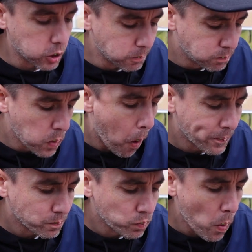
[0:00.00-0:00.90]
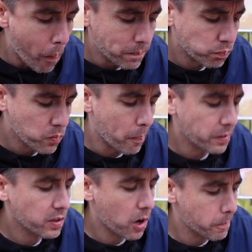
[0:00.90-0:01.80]
job. I'm
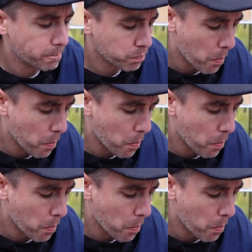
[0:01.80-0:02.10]
just gonna